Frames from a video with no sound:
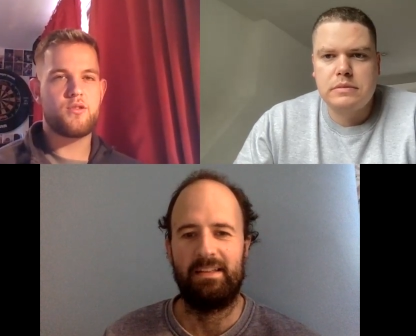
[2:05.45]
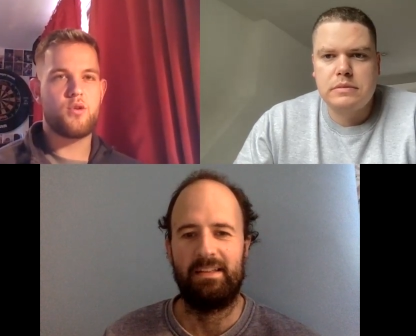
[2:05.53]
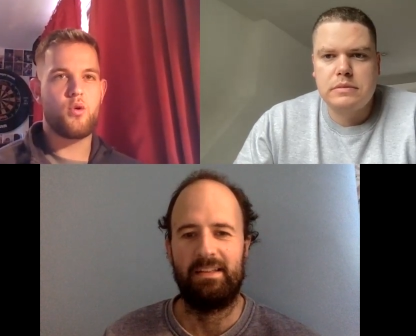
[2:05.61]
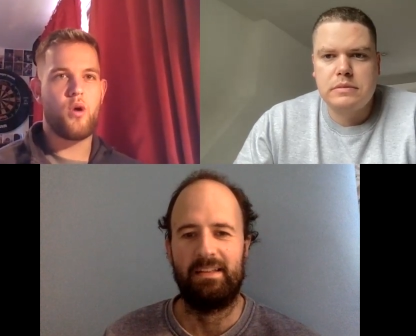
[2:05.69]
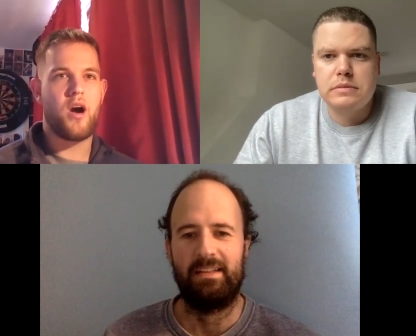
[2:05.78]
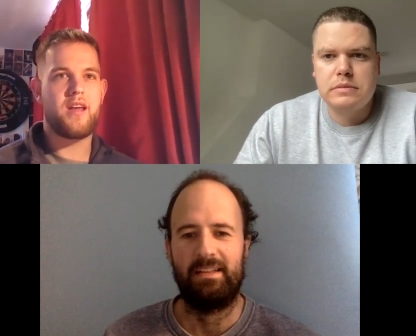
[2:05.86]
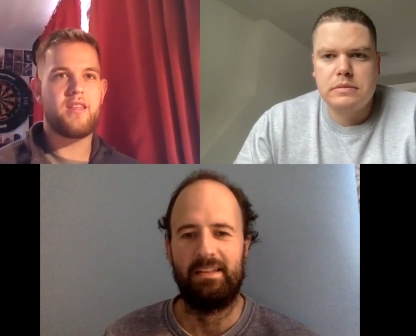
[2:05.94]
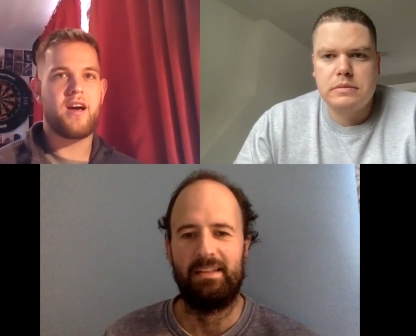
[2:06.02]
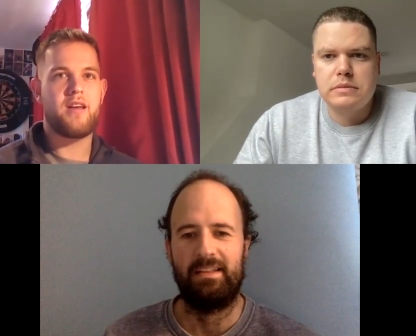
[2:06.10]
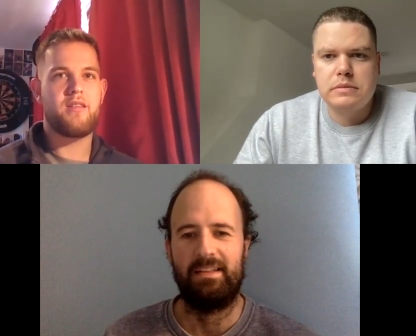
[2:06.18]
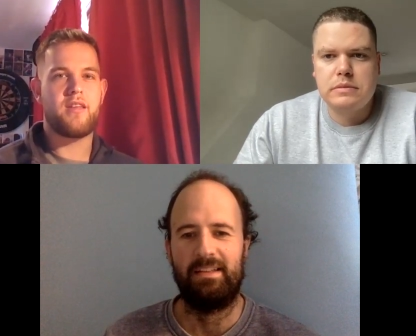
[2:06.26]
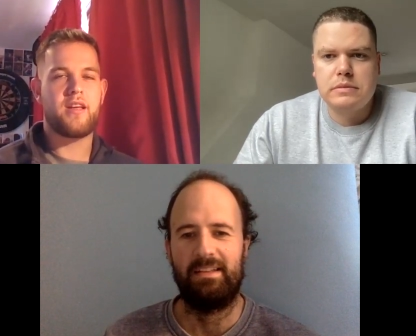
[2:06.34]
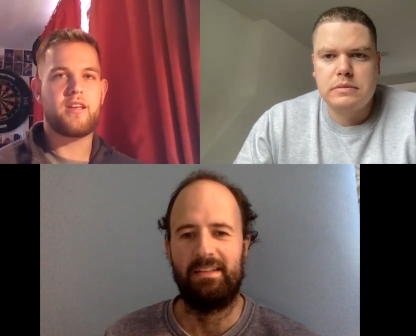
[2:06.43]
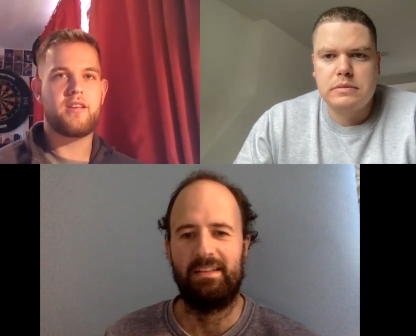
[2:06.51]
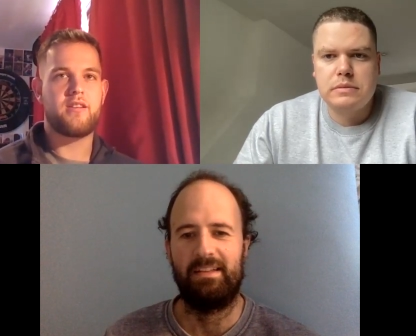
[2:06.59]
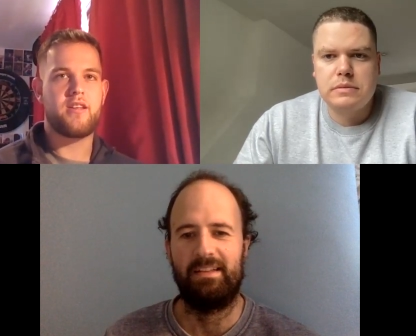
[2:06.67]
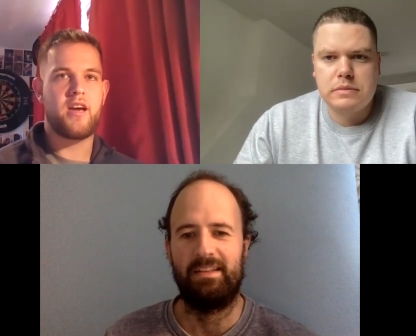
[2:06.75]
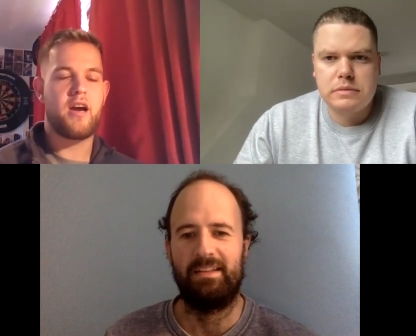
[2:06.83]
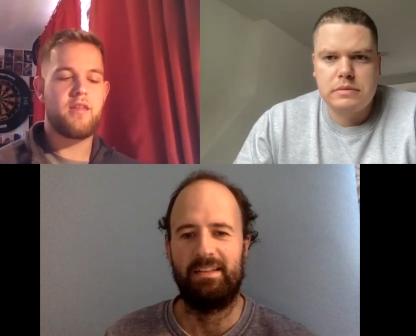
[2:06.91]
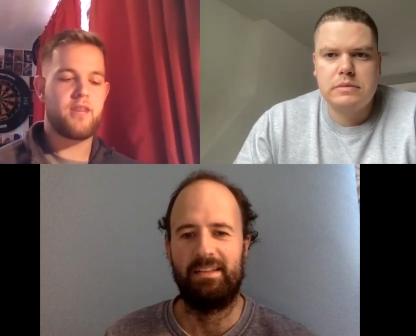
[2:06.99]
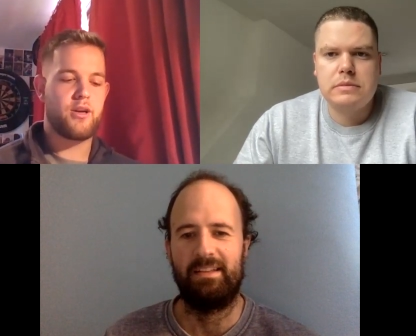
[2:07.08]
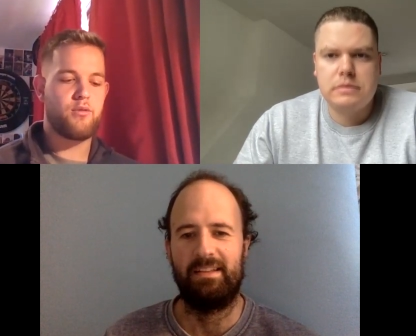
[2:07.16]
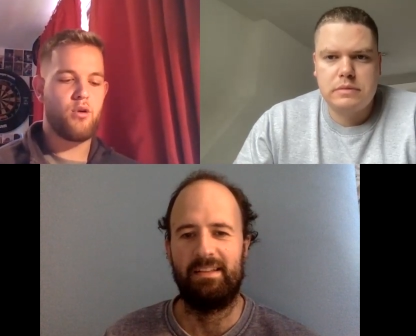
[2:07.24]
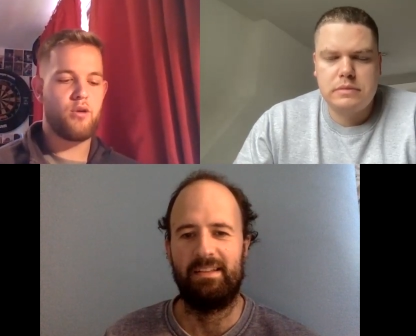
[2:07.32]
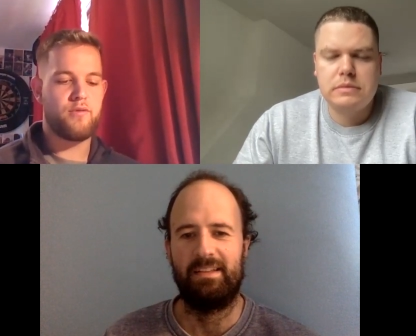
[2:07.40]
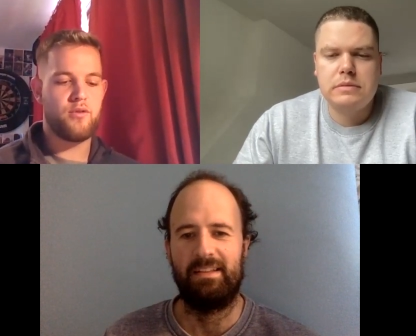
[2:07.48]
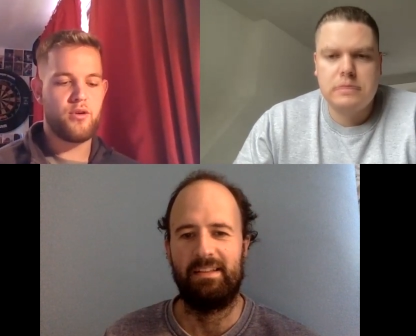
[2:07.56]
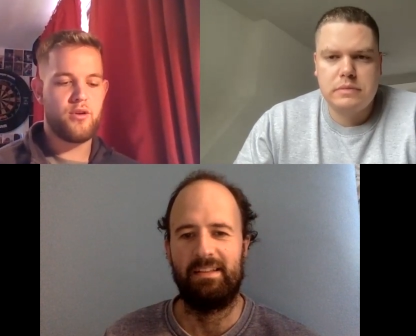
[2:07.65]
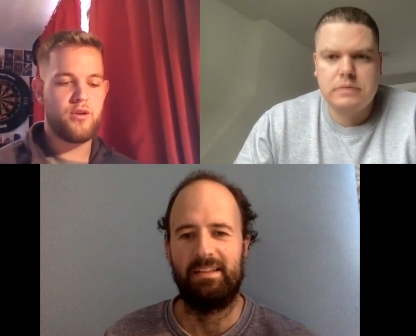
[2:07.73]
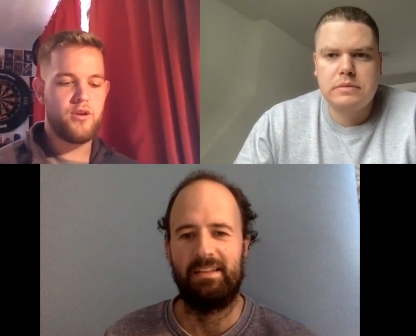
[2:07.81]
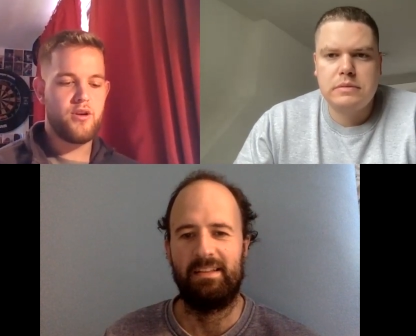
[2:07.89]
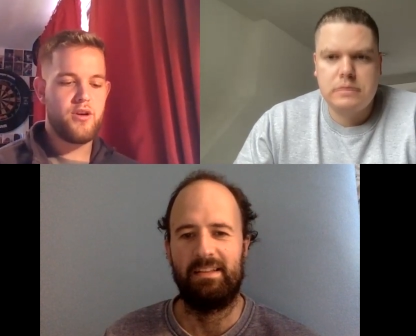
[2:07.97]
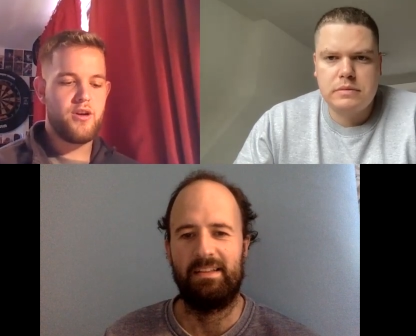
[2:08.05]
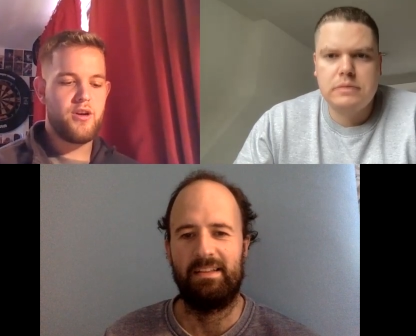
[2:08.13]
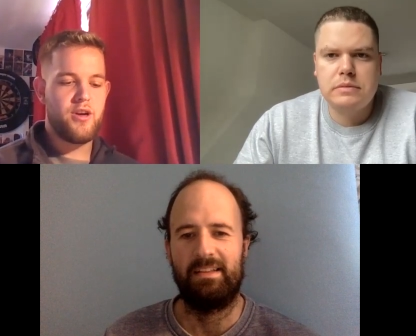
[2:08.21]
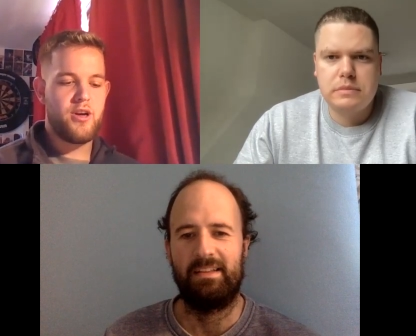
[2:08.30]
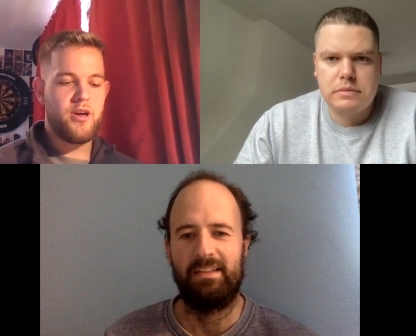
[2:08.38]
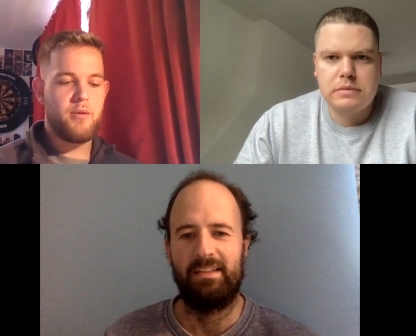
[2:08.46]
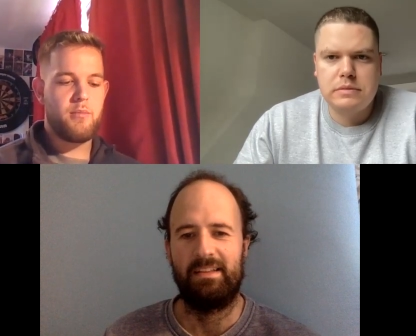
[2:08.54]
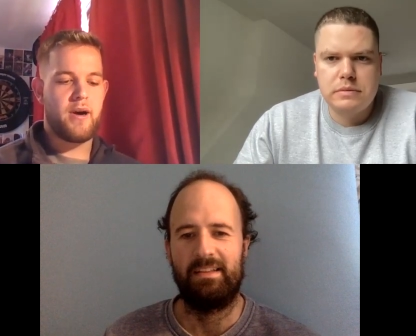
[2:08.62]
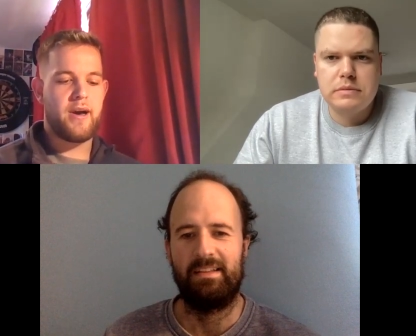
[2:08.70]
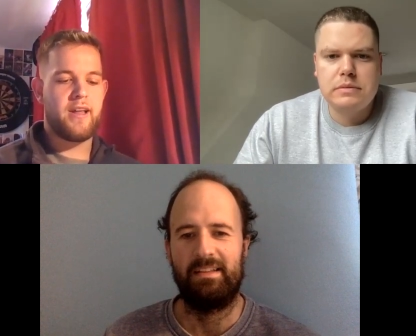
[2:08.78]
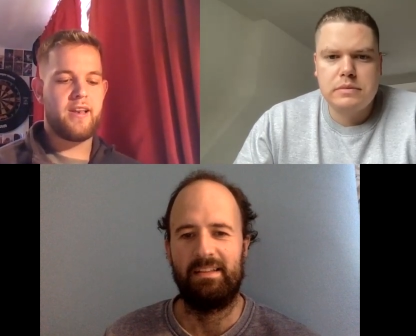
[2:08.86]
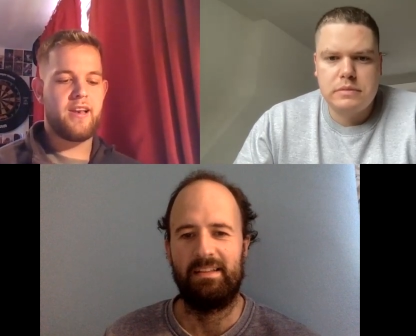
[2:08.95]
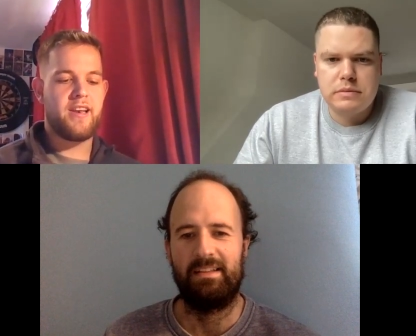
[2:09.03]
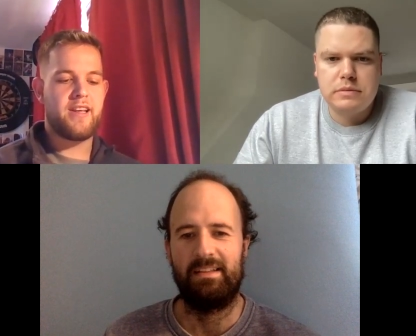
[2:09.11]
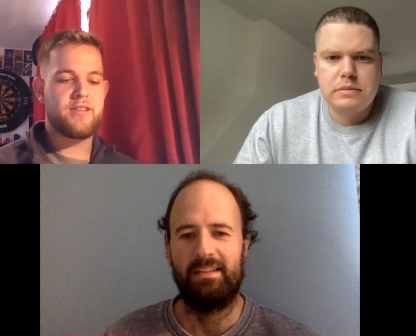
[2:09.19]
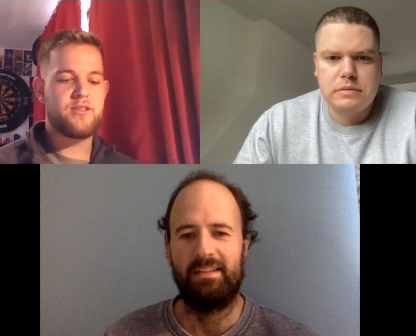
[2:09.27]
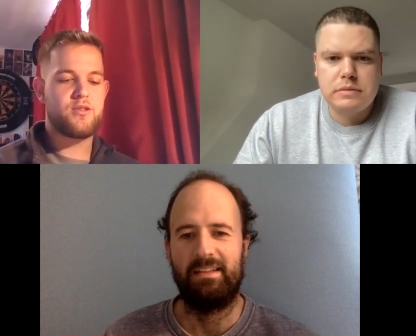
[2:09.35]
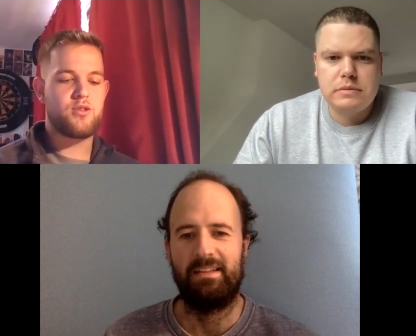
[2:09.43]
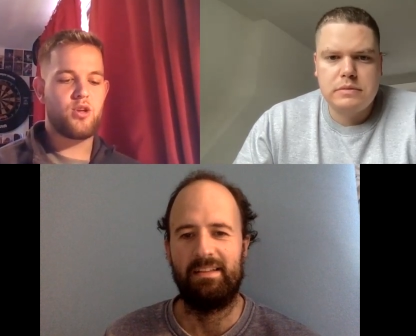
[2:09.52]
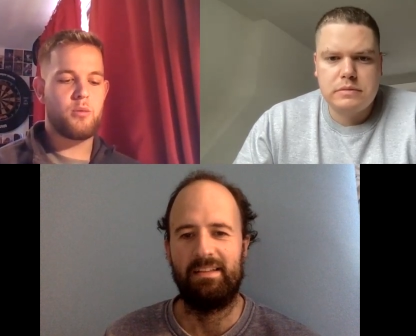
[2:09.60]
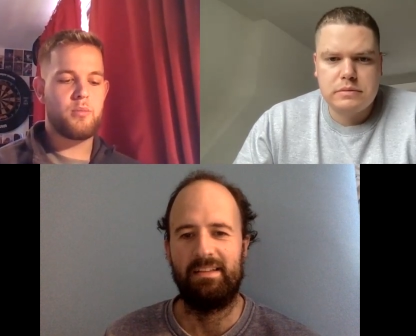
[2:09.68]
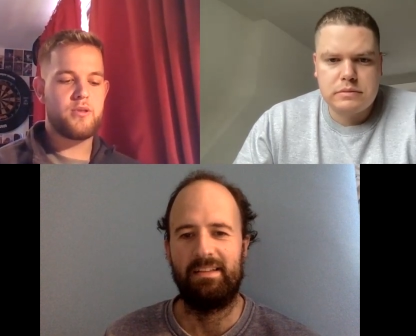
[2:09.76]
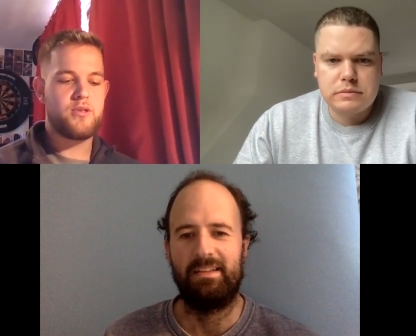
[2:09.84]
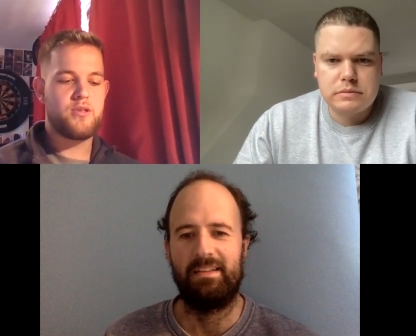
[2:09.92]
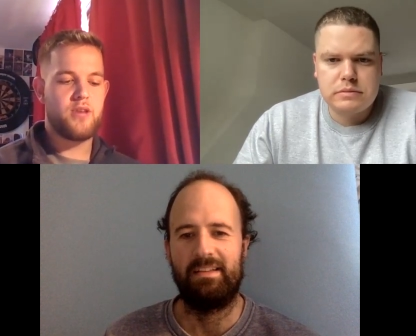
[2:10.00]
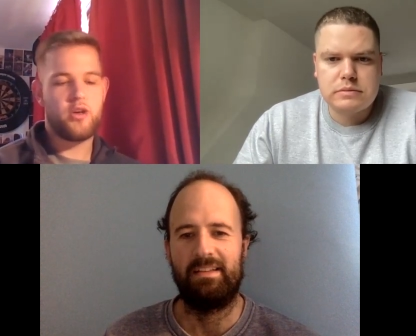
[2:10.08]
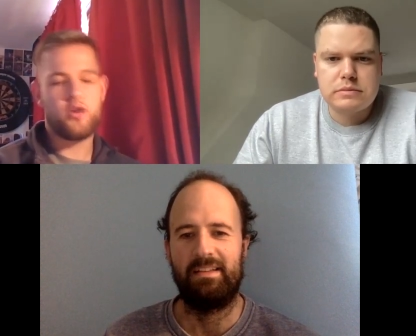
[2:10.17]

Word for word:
Speaker 1: So I, I think, yeah, I think Crawford by a late stoppage. I